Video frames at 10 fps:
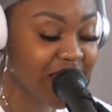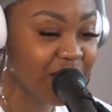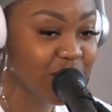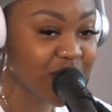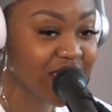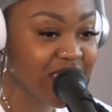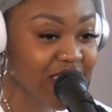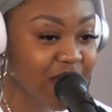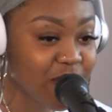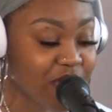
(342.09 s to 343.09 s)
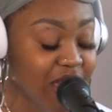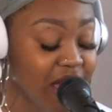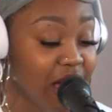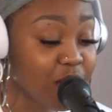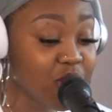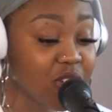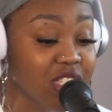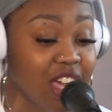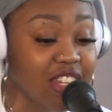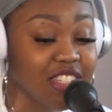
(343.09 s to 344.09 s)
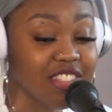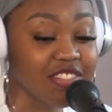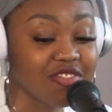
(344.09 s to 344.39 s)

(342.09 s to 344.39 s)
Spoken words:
and I'm so excited.